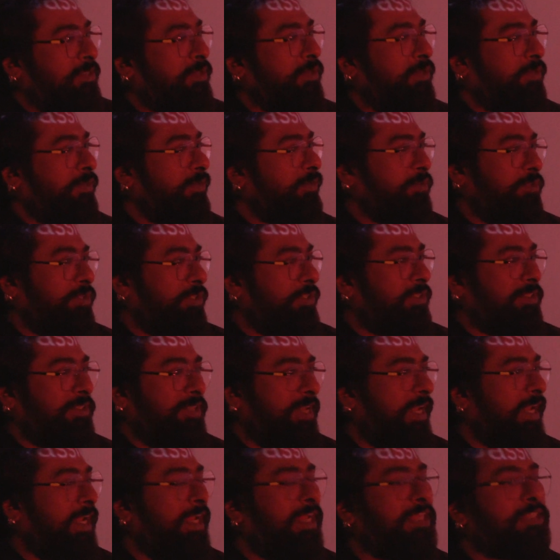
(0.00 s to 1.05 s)
So you just
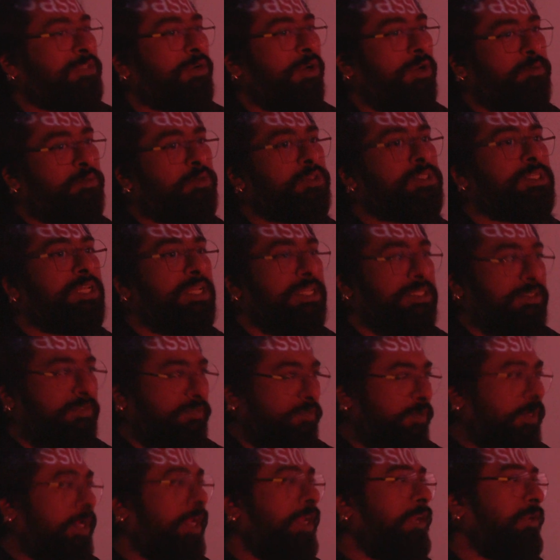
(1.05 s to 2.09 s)
like, it's almost as if,
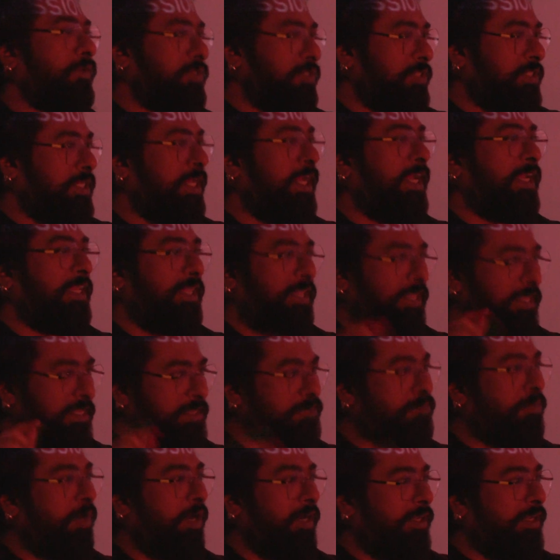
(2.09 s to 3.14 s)
okay, you just hit this
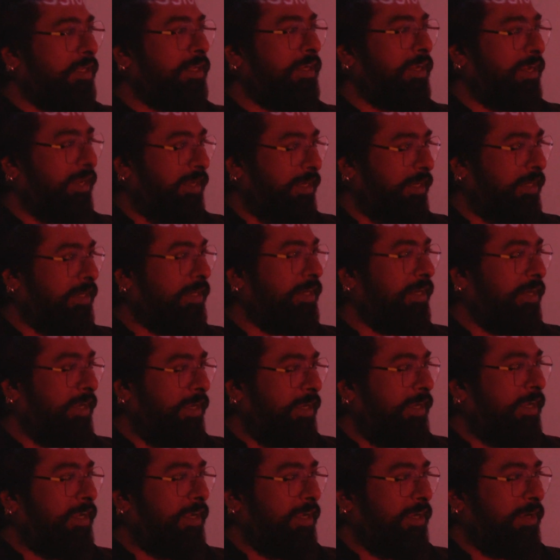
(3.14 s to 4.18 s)
button and
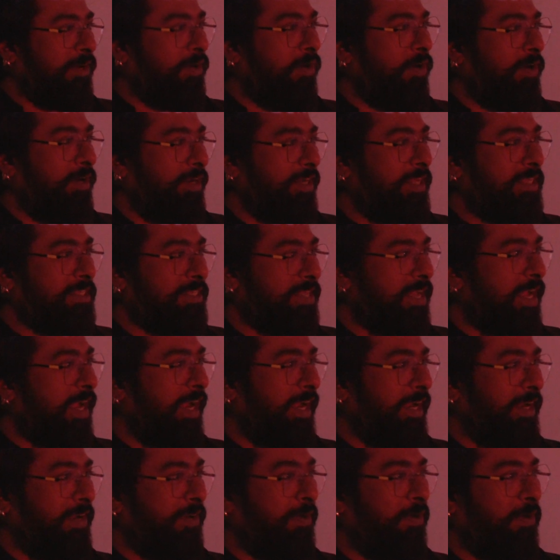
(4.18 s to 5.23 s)
called
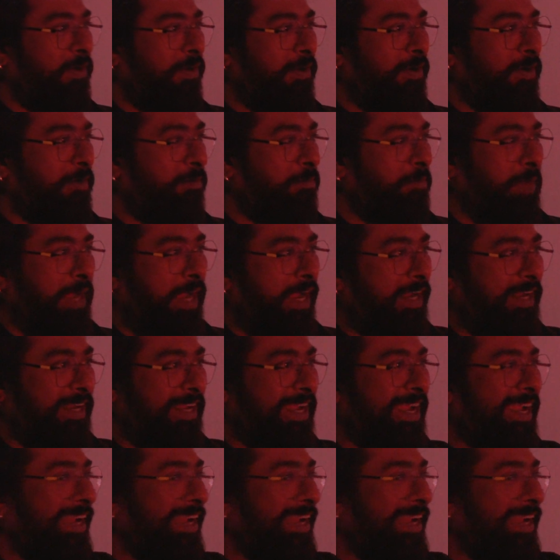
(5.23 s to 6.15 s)
design or paint, and